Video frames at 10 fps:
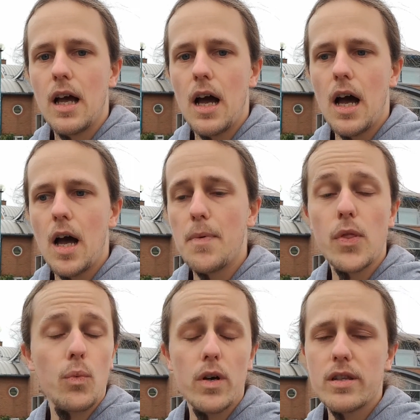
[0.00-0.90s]
But the
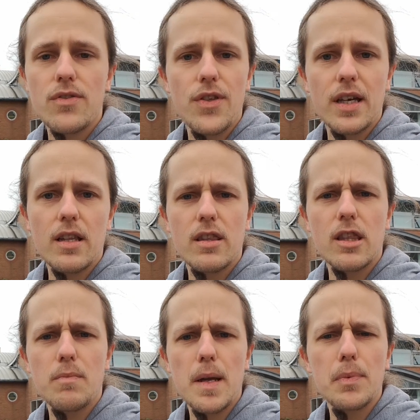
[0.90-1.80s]
worst thing is there's
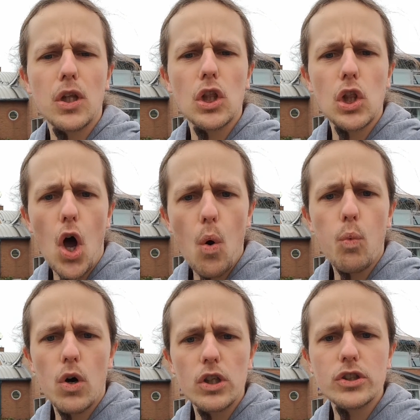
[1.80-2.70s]
people a lot
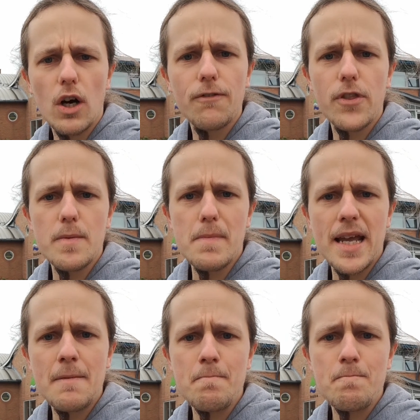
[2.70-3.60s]
worse off than
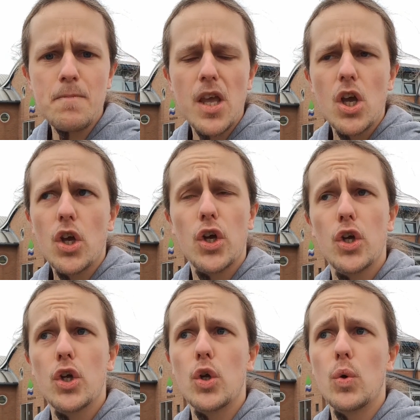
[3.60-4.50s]
me
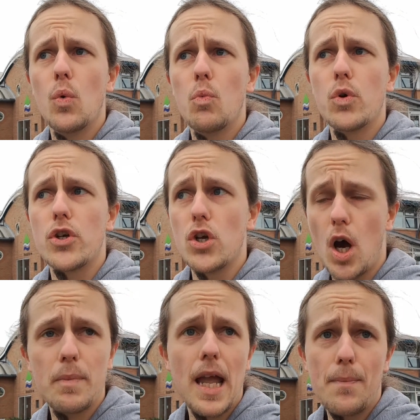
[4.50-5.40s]
who would
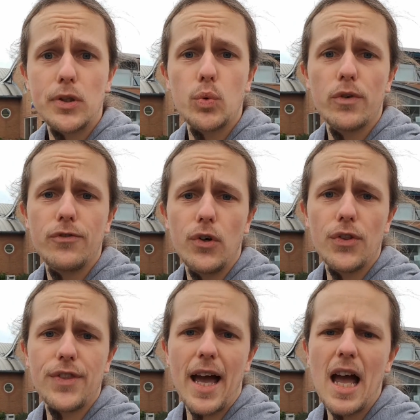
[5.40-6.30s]
not be able to afford
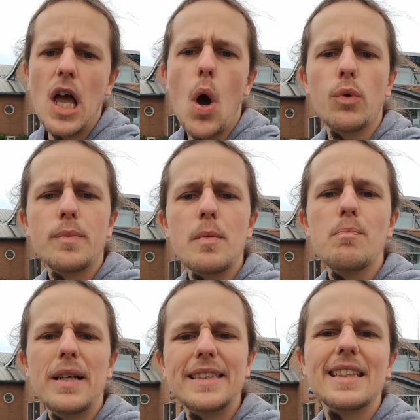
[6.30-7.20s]
that and would be
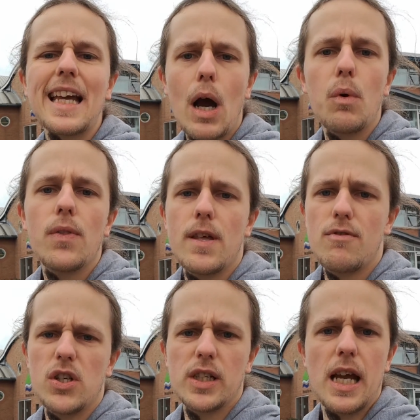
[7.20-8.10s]
missing out on their
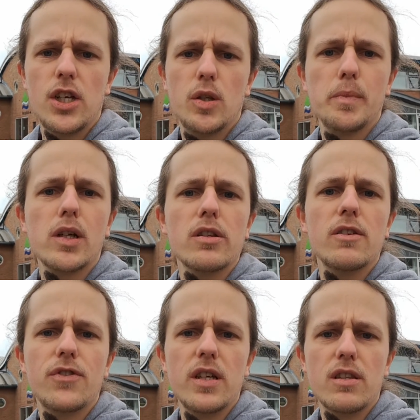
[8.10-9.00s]
education because of
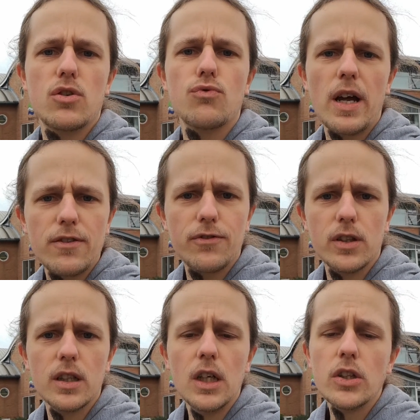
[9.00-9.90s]
these
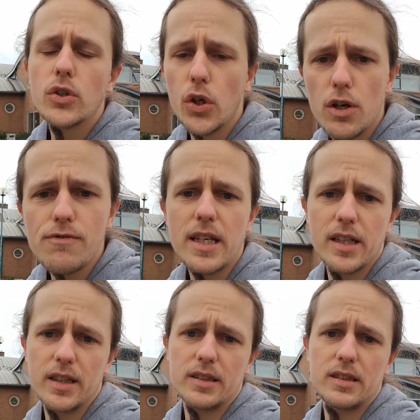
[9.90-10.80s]
dreadful Tory
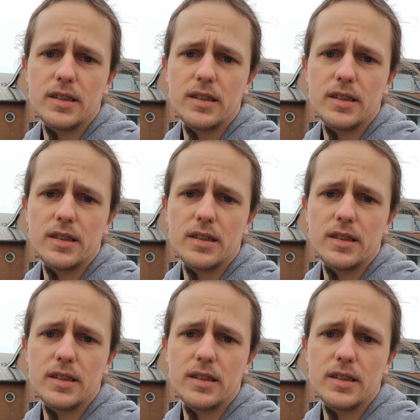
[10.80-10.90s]
cuts.